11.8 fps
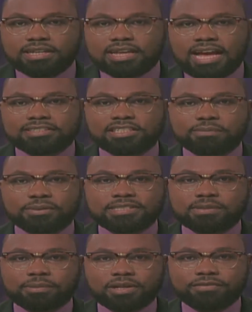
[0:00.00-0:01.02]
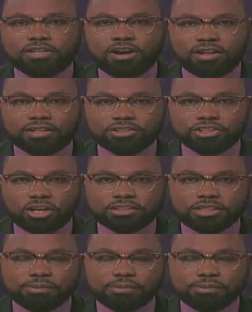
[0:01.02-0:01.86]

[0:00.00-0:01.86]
Acting principal of the college, Dr.